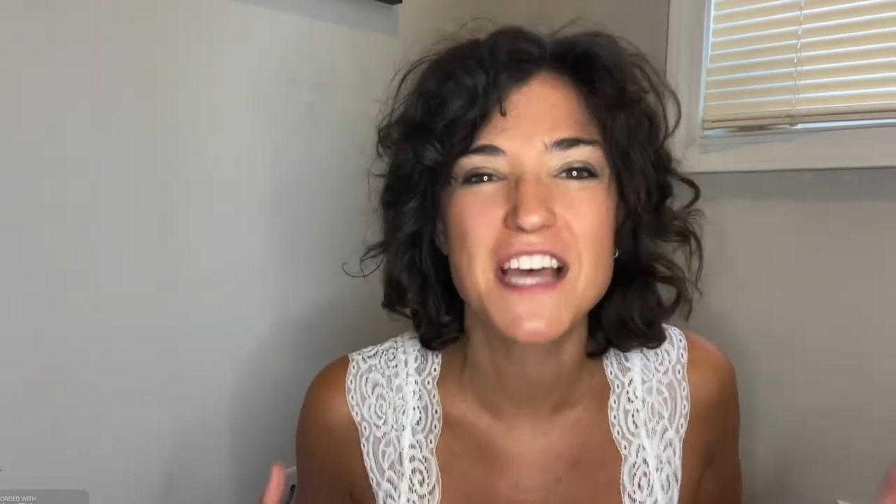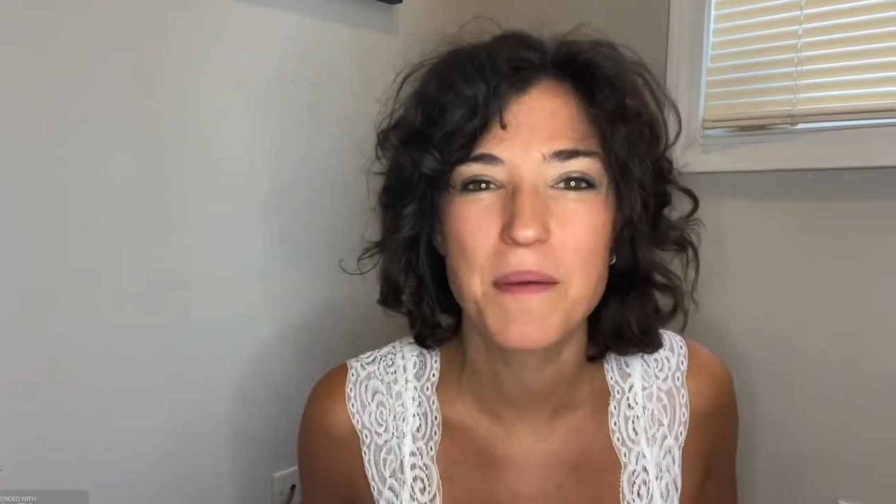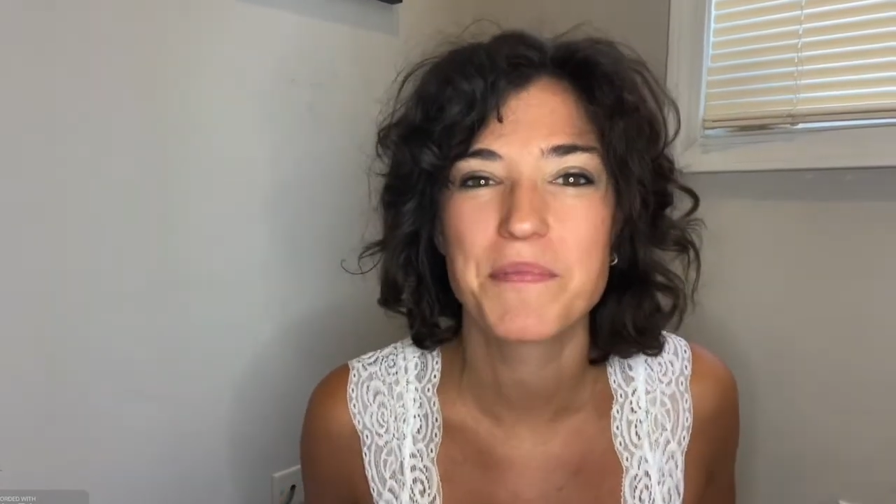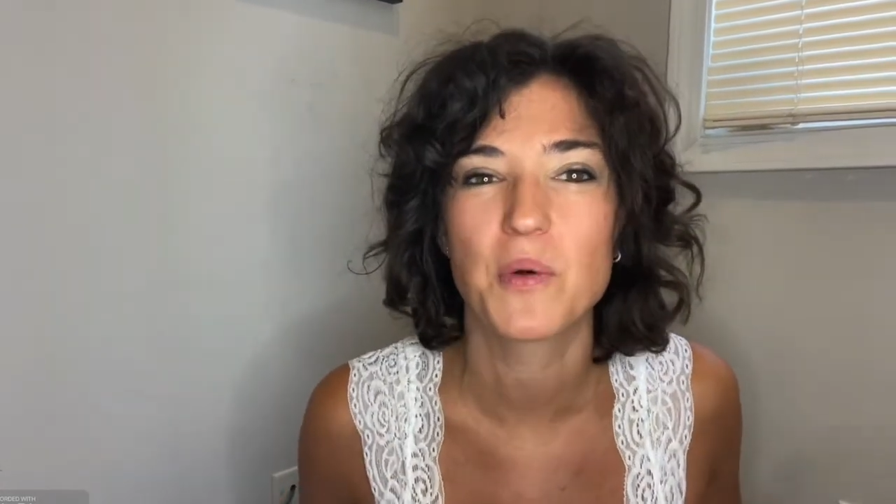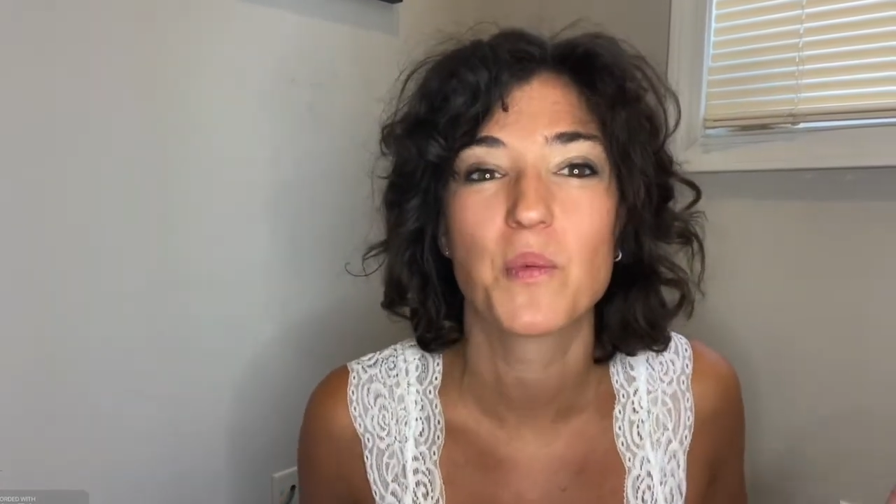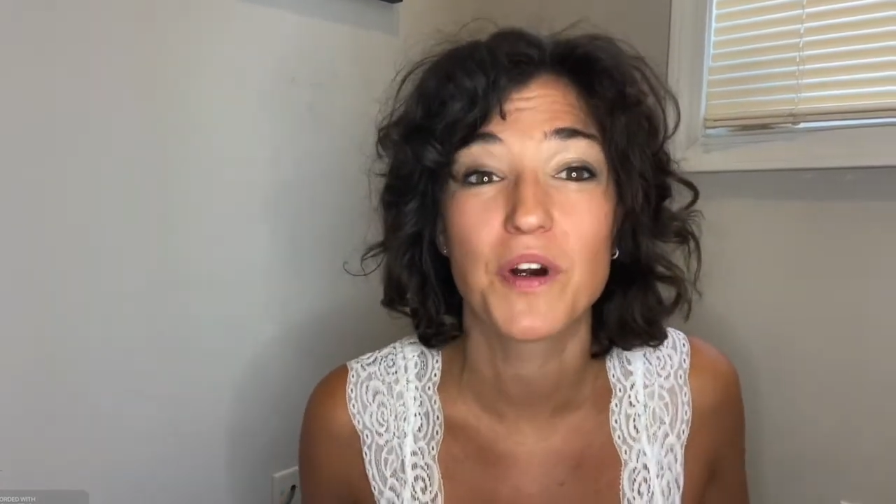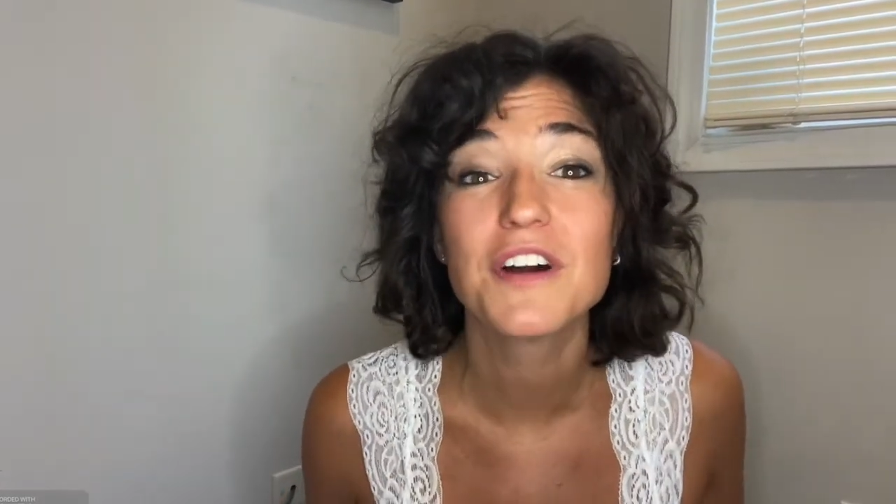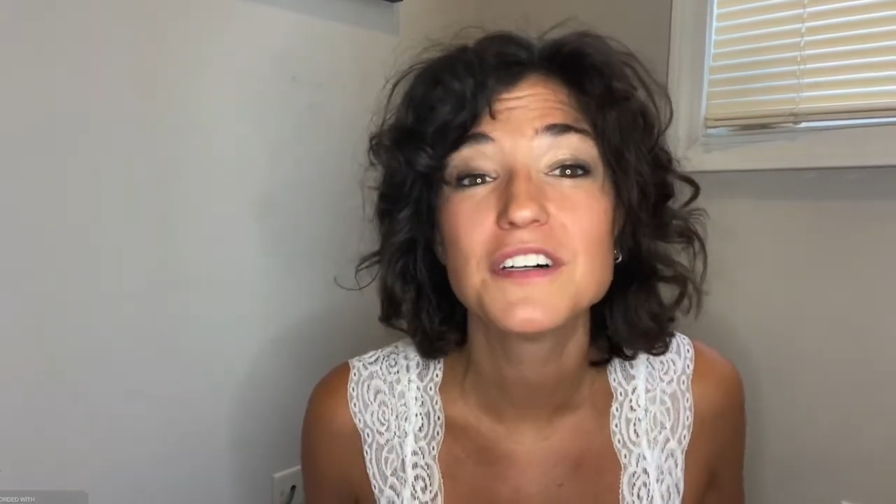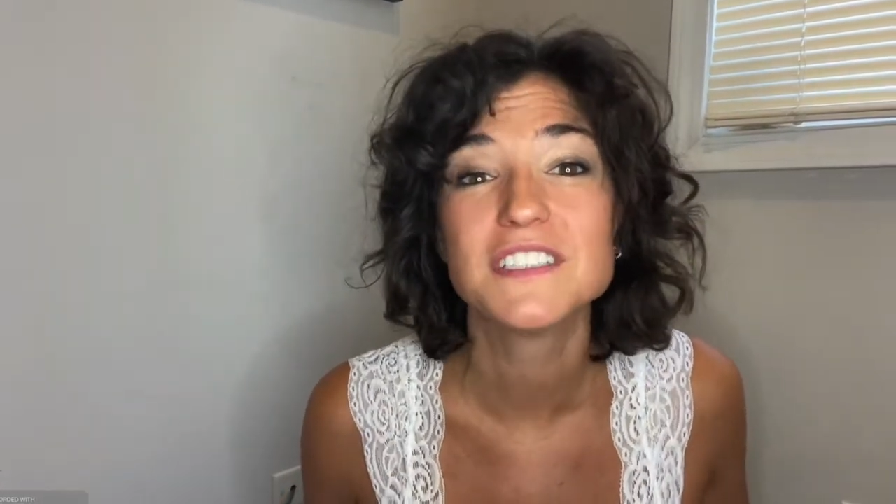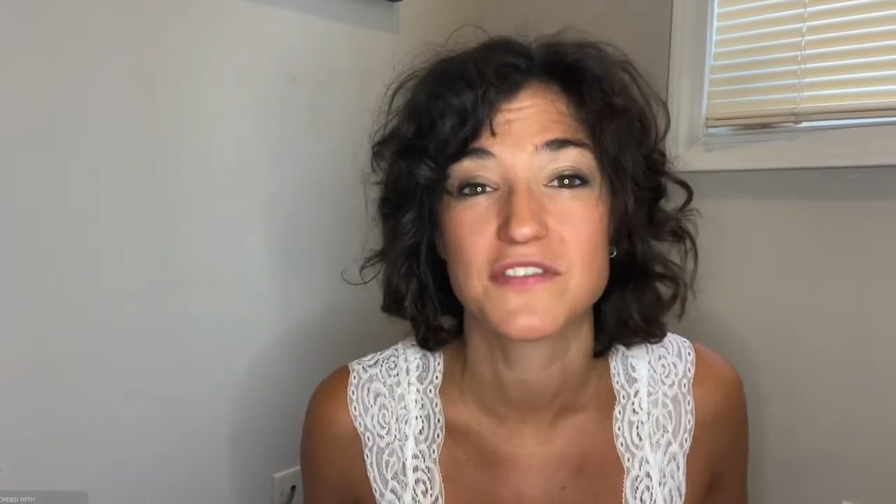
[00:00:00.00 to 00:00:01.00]
up the
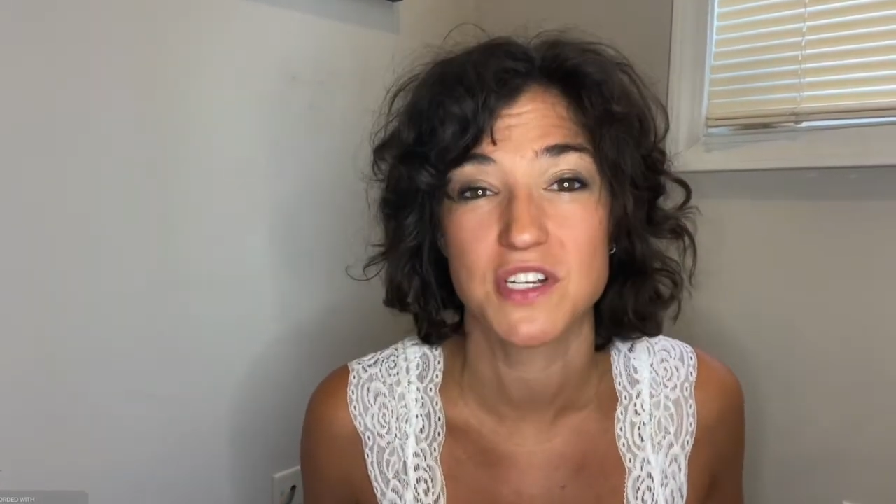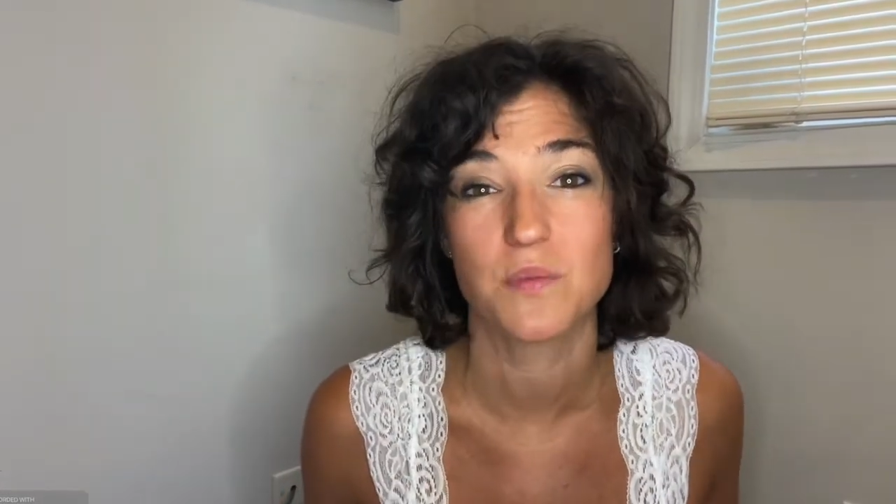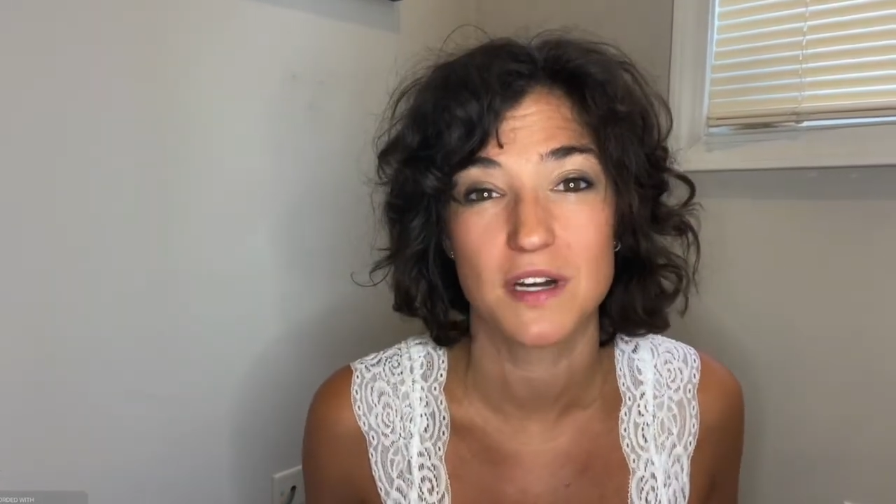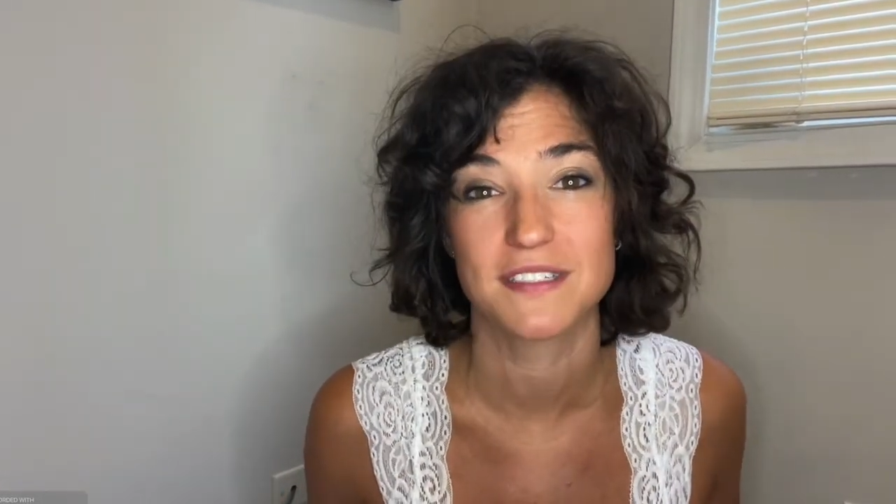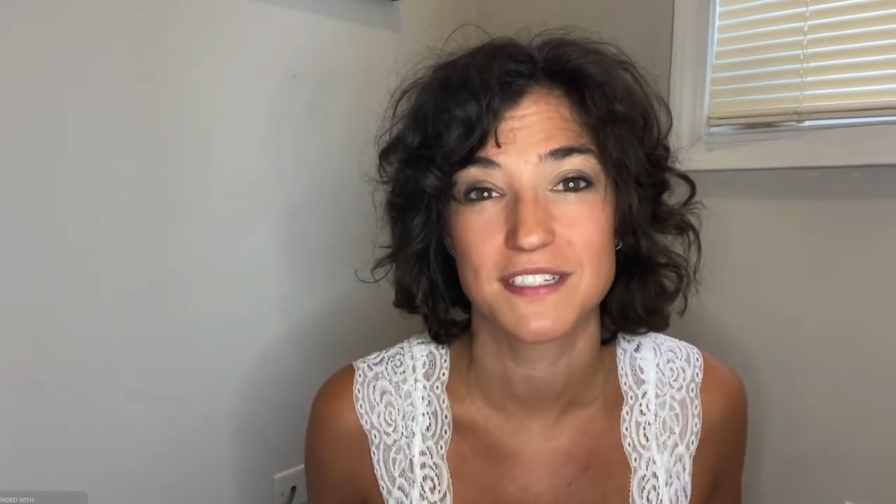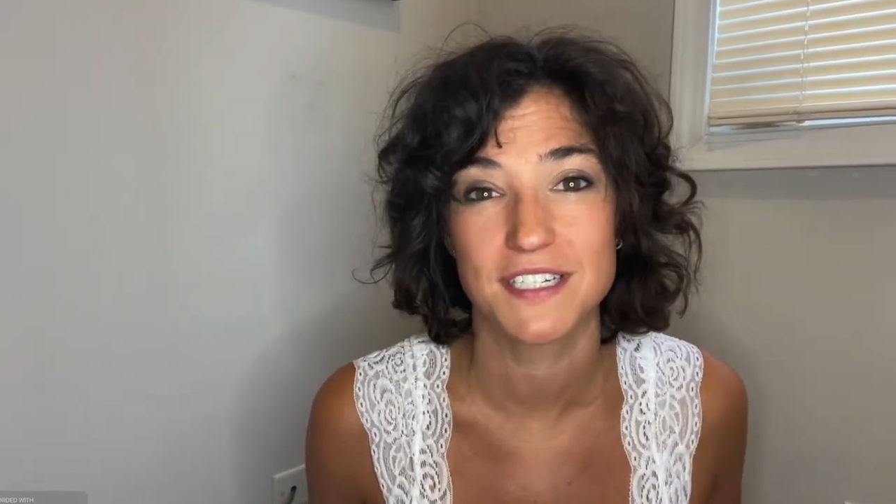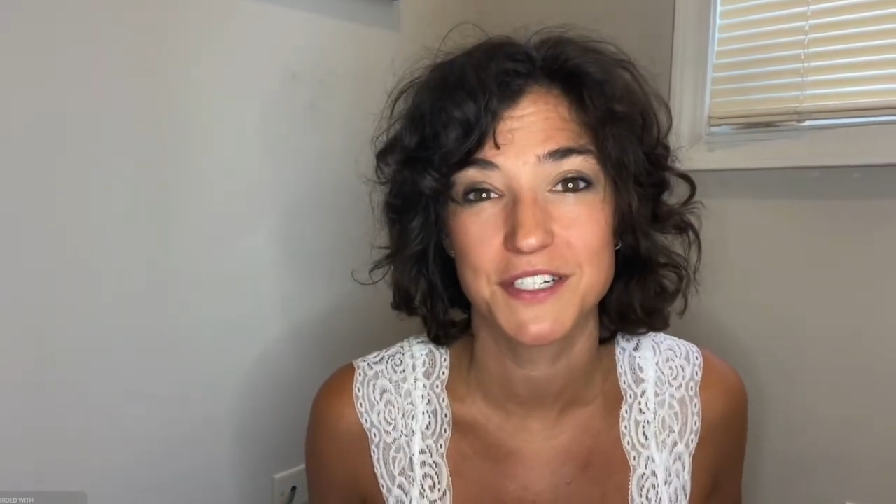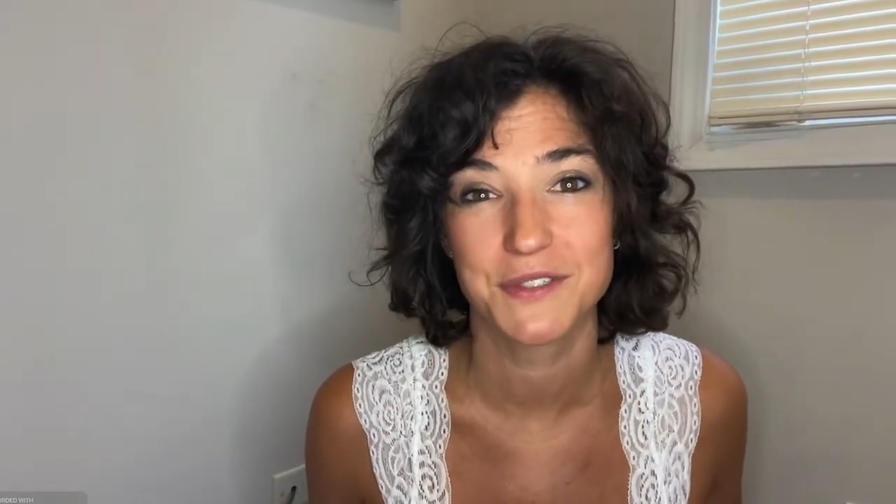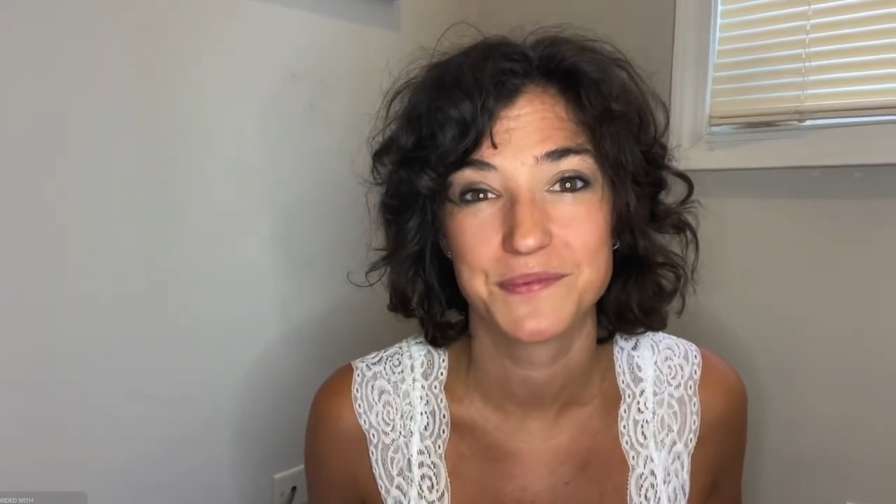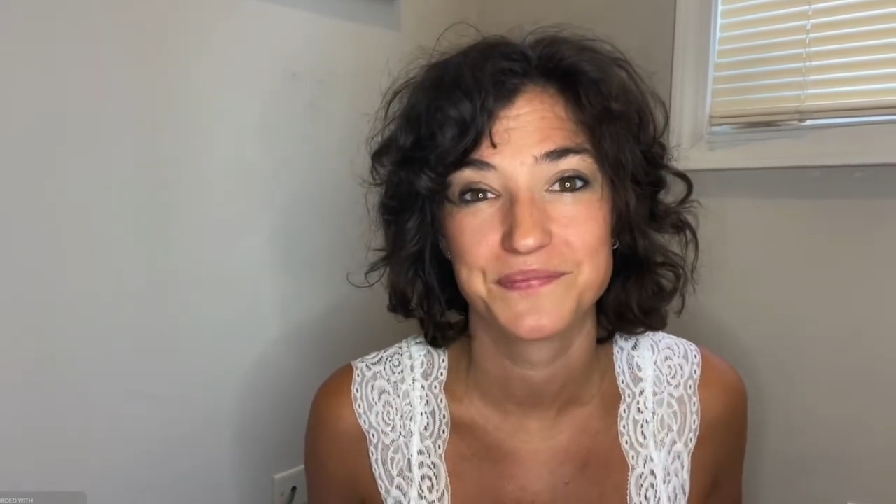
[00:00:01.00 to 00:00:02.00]
world if she wants
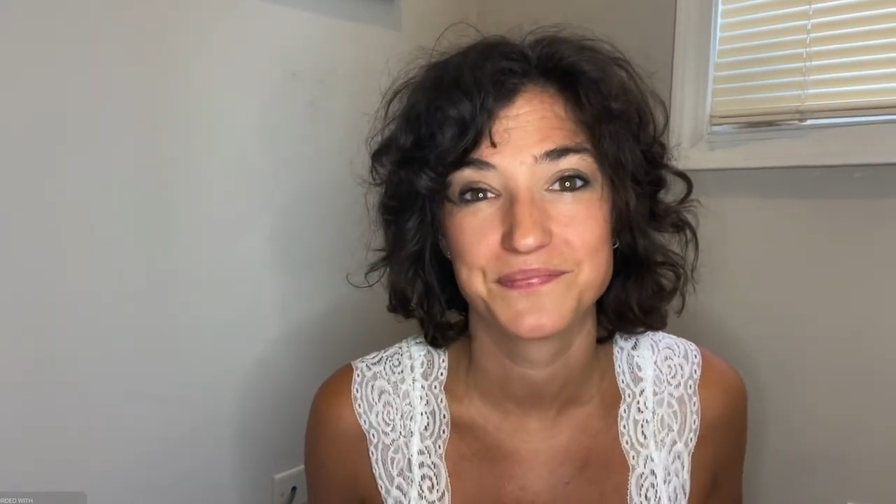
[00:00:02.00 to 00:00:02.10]
to.